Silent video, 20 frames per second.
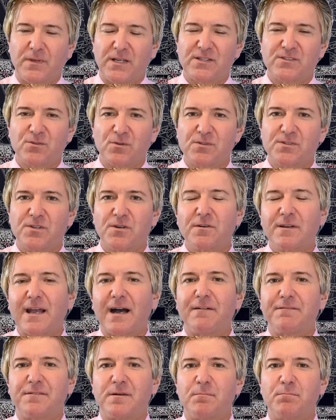It's also
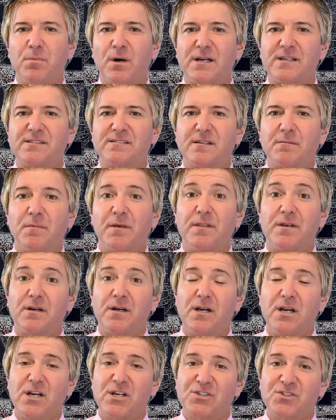governed by some of
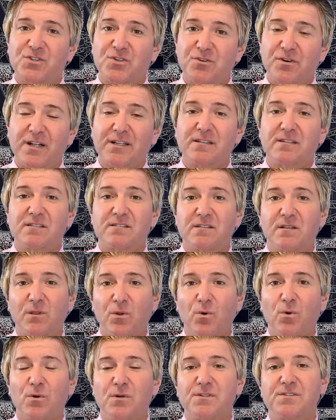the strictest
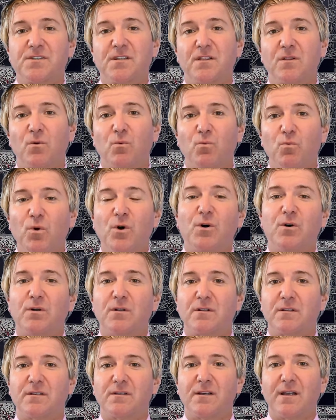laws in the
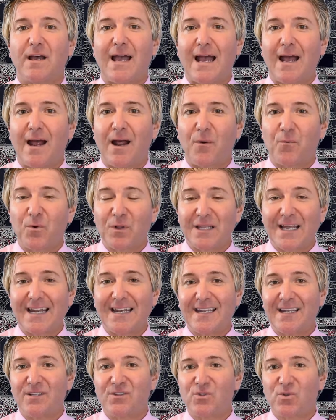world
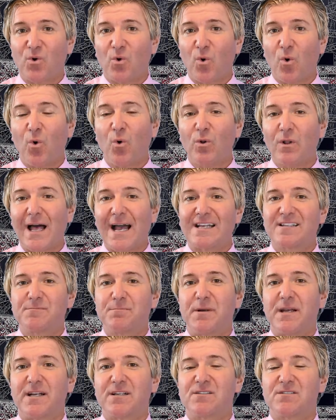relating to all
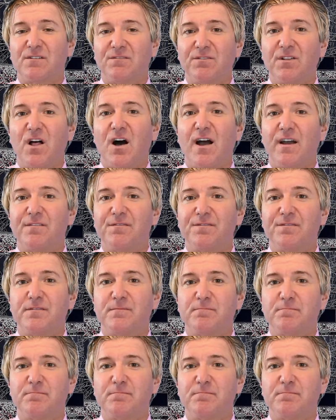aspects of life.